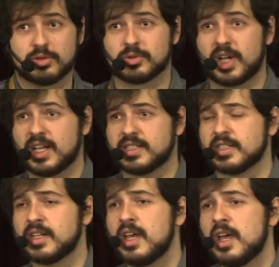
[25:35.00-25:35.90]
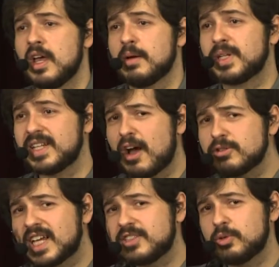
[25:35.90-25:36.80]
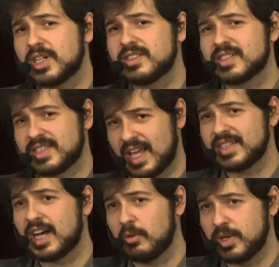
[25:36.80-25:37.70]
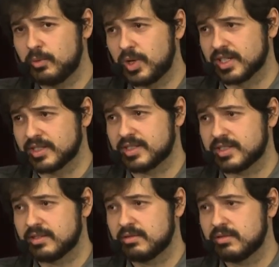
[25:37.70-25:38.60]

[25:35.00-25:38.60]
also has it. But now that you understand how it works,